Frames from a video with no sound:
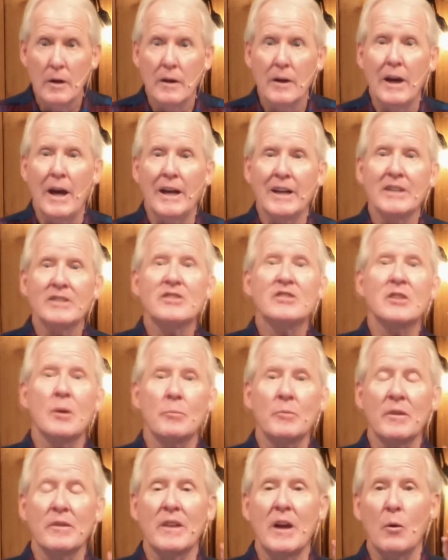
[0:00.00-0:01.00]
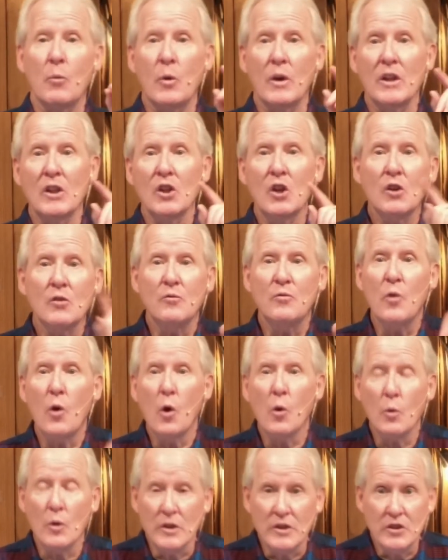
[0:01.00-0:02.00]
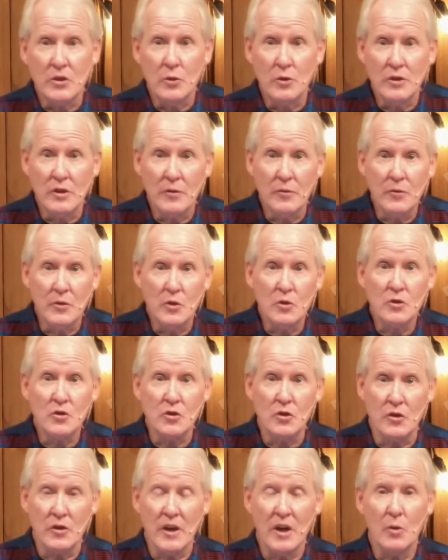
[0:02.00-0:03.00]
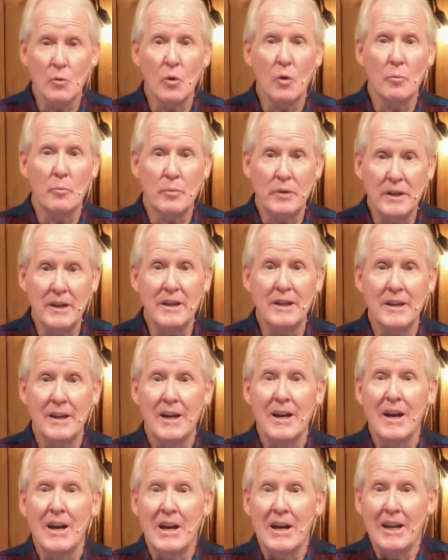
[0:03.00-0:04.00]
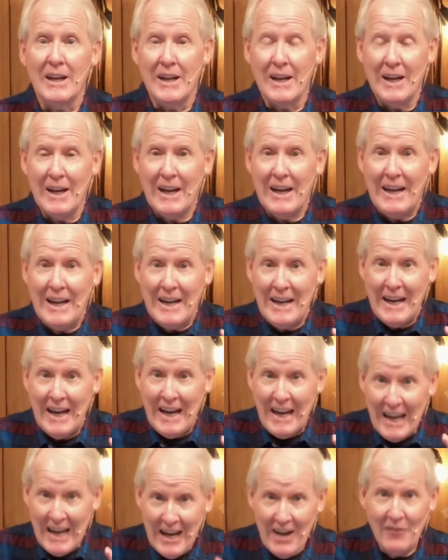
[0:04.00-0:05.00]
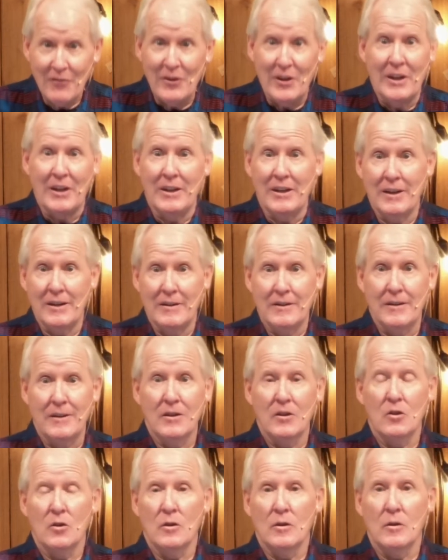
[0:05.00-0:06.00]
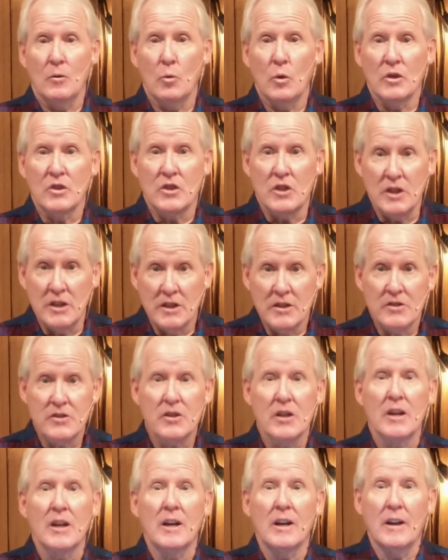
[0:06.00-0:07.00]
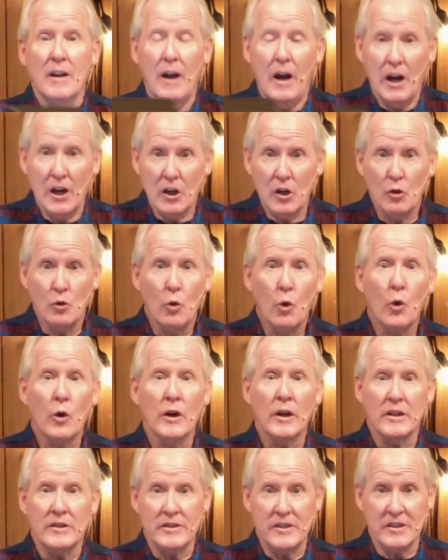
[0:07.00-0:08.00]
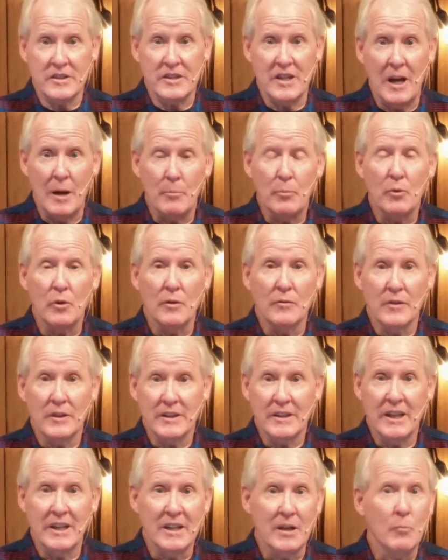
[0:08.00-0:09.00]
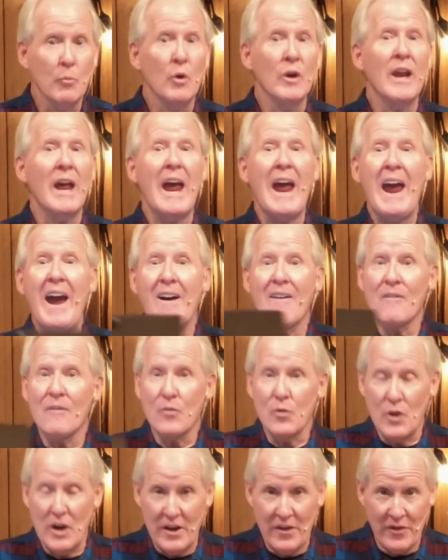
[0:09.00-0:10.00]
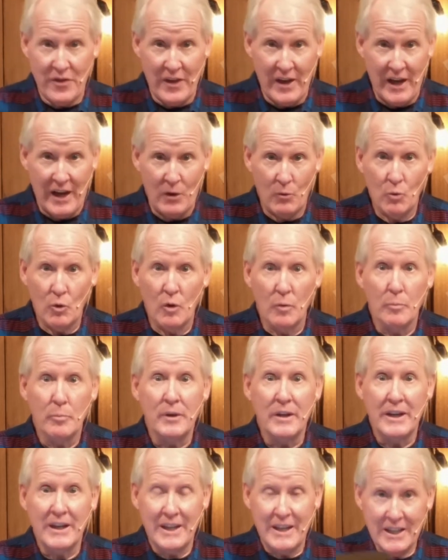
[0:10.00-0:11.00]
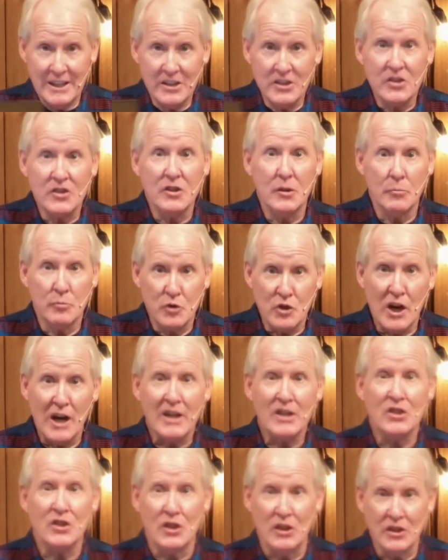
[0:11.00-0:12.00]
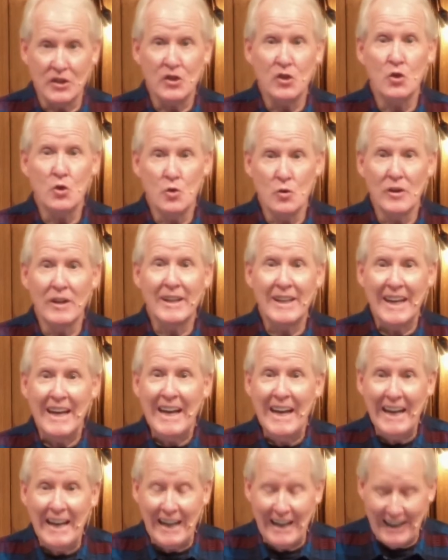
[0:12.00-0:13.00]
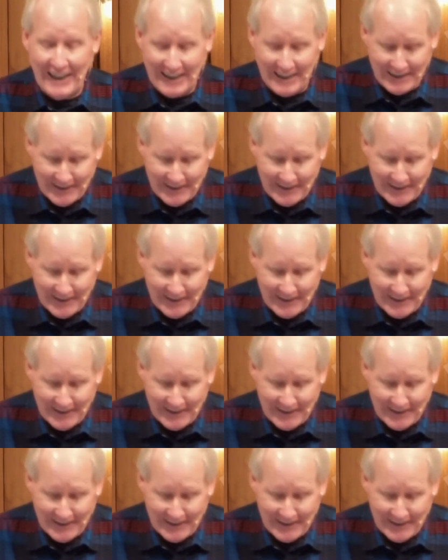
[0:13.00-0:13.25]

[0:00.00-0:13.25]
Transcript: and it's something that we look forward to in the future. There will be a heaven, which is a glorious example of the kingdom, when everything will be in subjection to the king.